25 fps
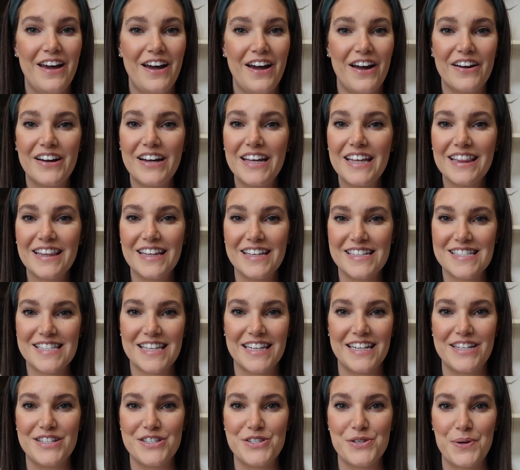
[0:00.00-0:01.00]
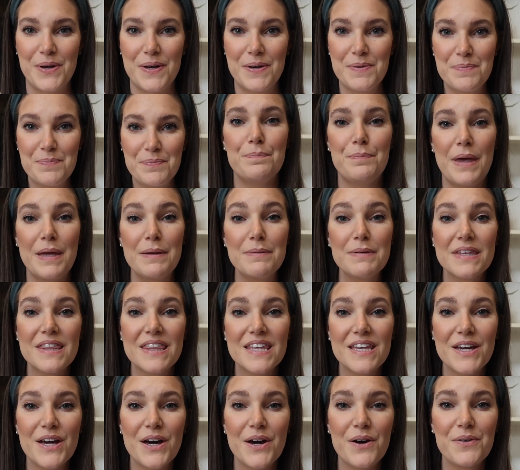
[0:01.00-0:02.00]
All right, let's get into it. Baby
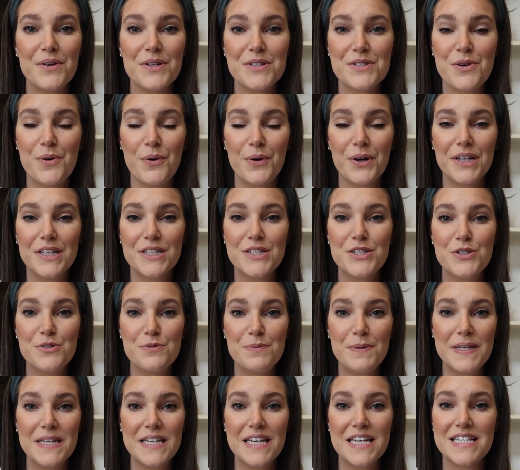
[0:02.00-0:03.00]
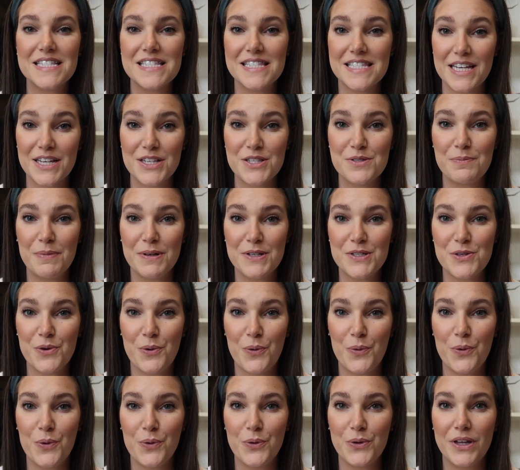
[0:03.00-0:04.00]
Theo is going to be six months
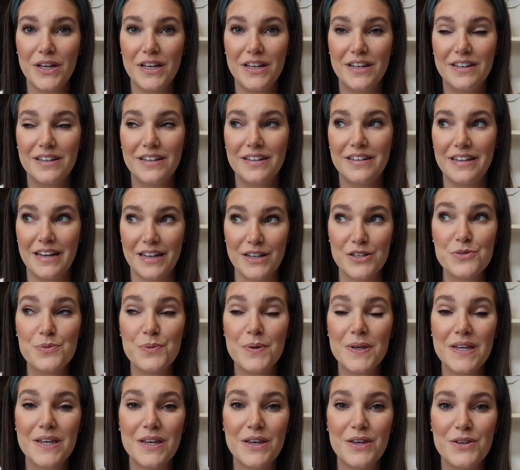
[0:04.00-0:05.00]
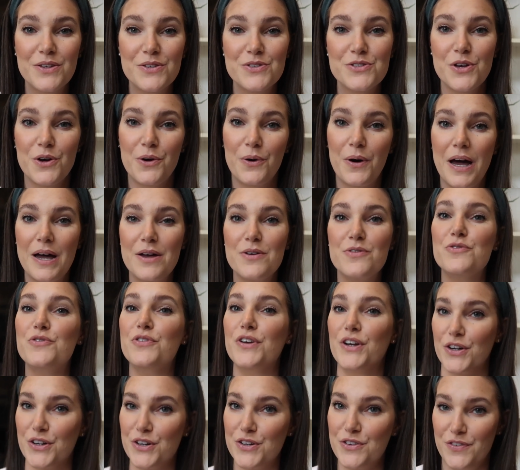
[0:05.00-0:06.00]
old next week so I'm
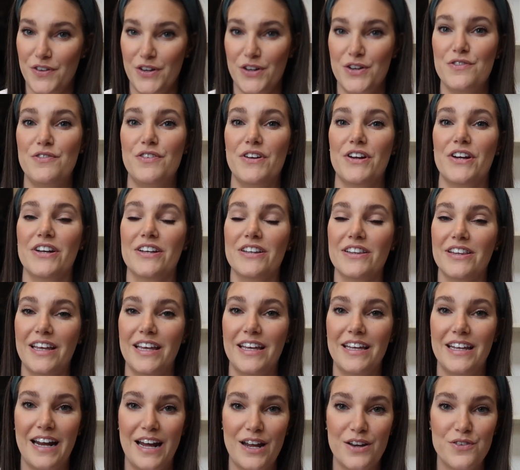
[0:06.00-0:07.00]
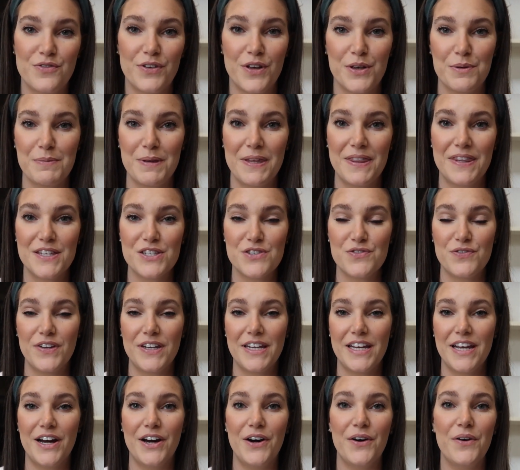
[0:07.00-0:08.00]
very very very late on filming this
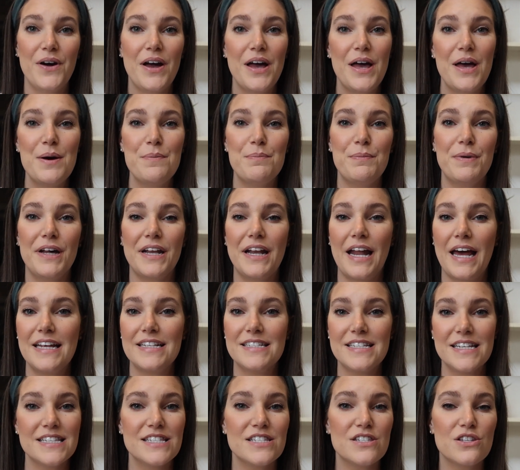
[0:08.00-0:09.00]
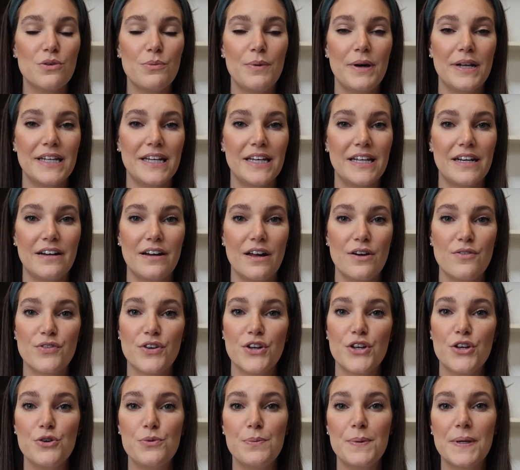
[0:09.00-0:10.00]
video but I did still want to get it up for
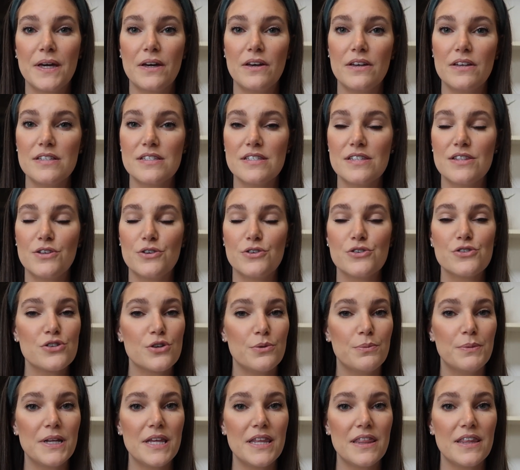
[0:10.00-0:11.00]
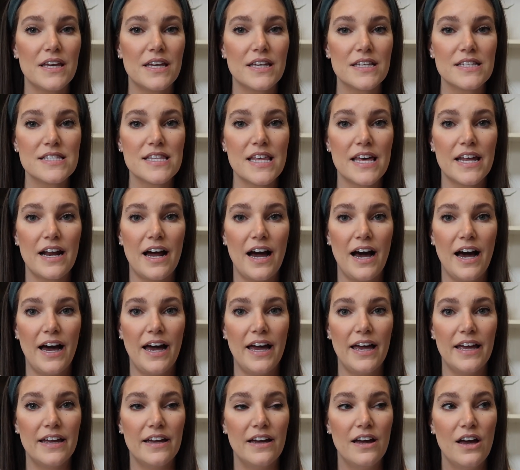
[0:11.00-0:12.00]
you because there's so many things that
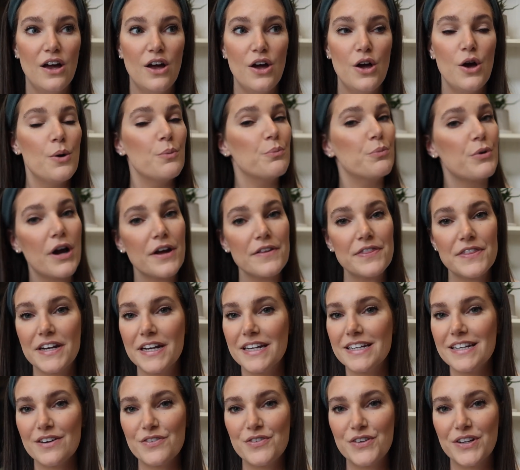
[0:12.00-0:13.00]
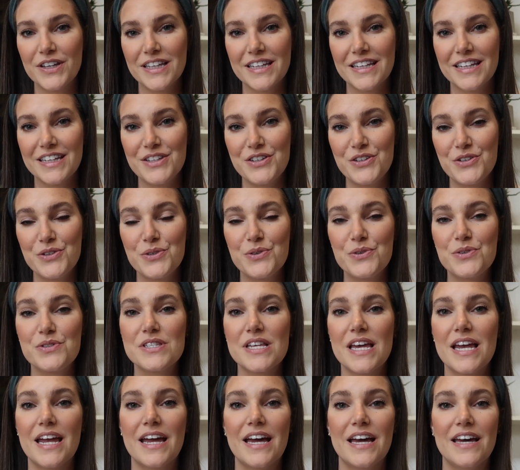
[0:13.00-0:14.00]
I brought that I definitely didn't use
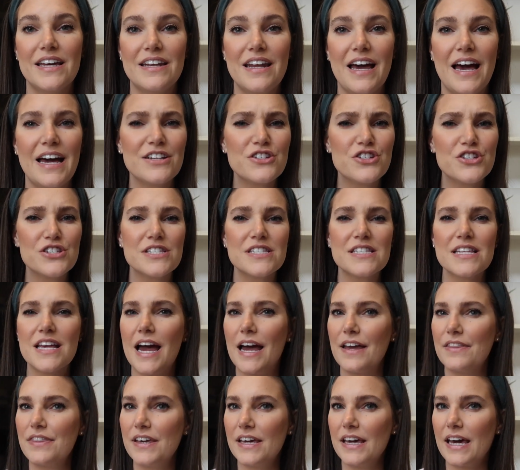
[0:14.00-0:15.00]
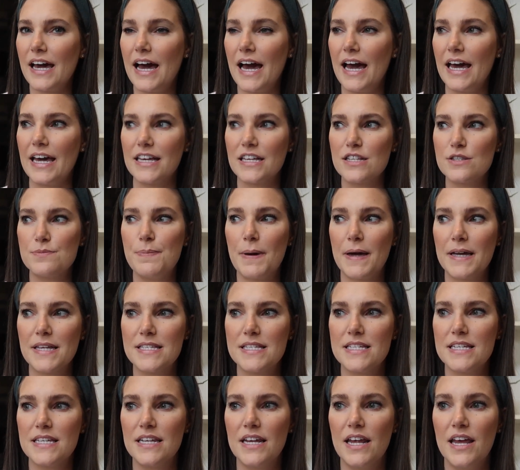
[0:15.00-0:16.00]
and I just, I think I
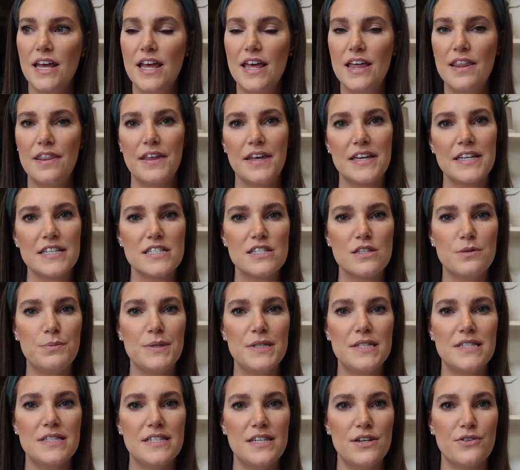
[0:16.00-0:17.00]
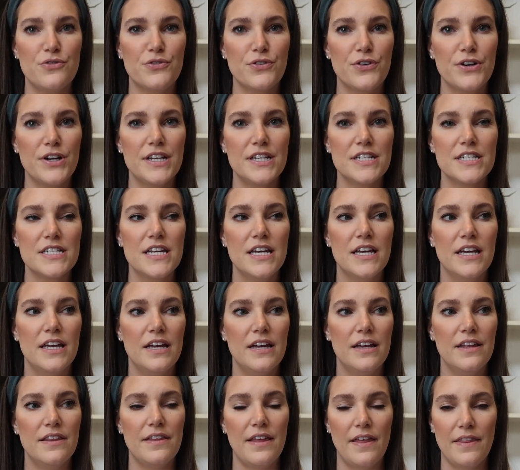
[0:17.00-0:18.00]
expected things to be different
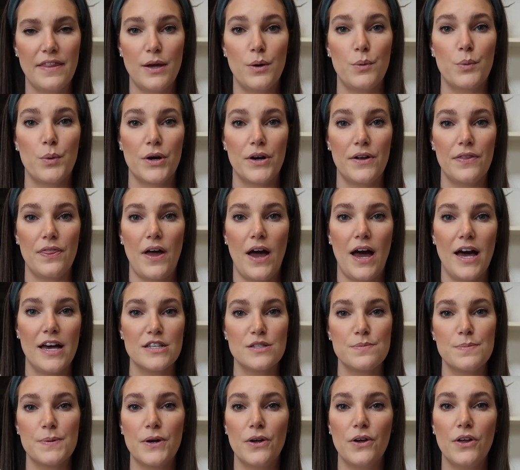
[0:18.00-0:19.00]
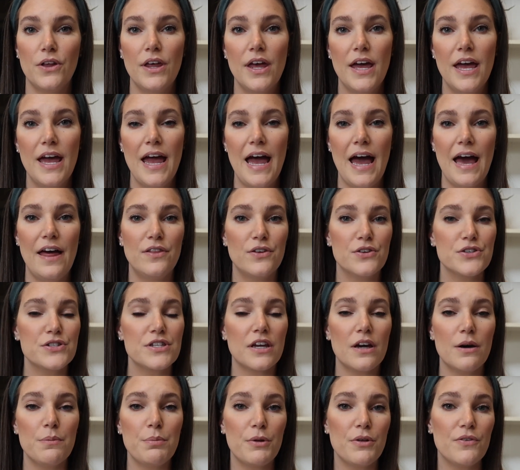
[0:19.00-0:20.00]
than they were in the hospital. And there's a
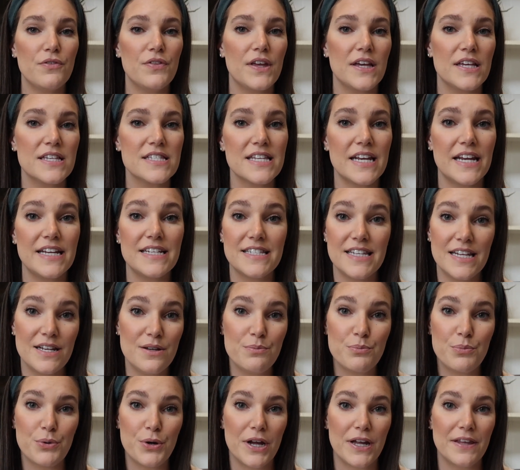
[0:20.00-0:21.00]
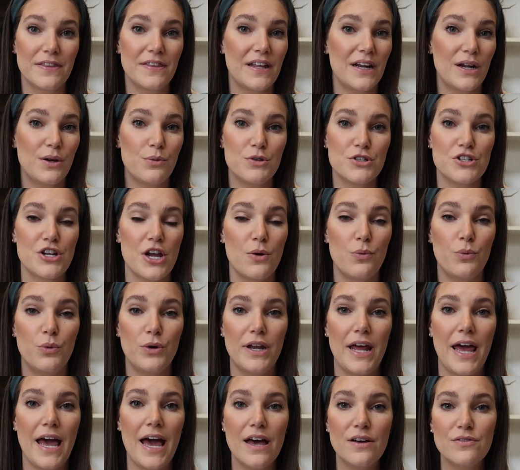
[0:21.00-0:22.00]
couple of things that I didn't bring that I wish I
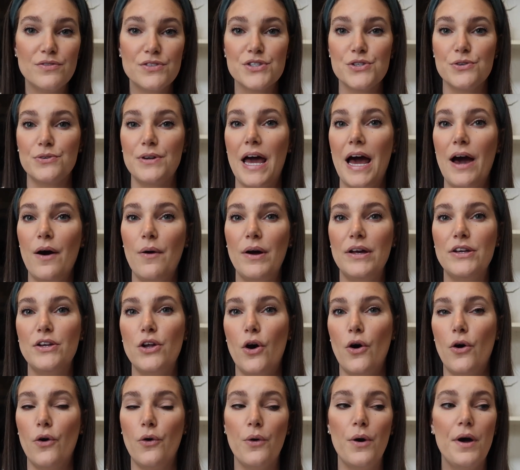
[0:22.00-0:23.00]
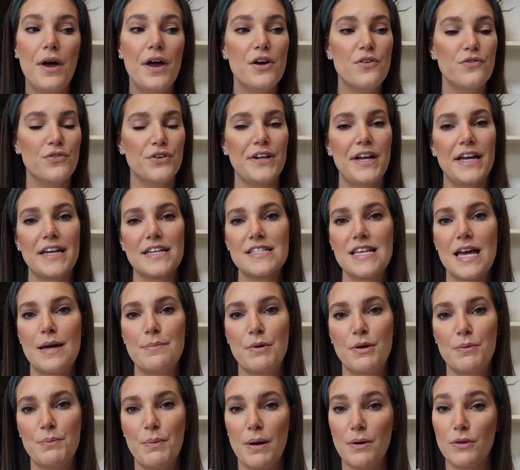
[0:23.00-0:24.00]
would have. So now I know for next time
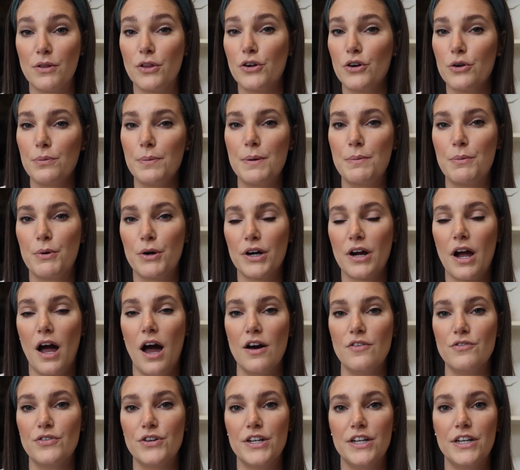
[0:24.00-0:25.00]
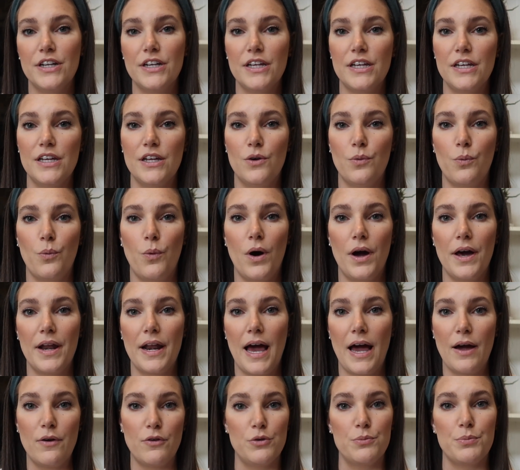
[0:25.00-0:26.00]
I'm a little bit more confident in what
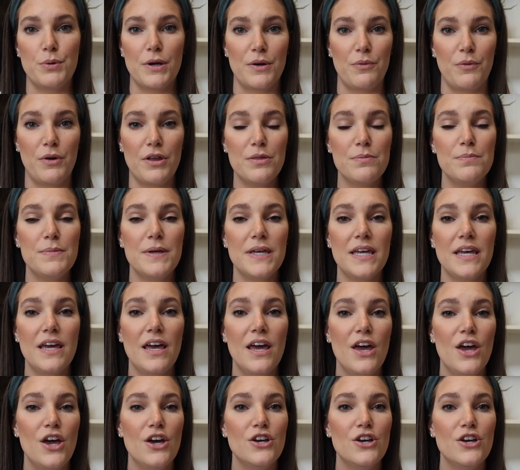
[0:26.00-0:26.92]
I would bring with me.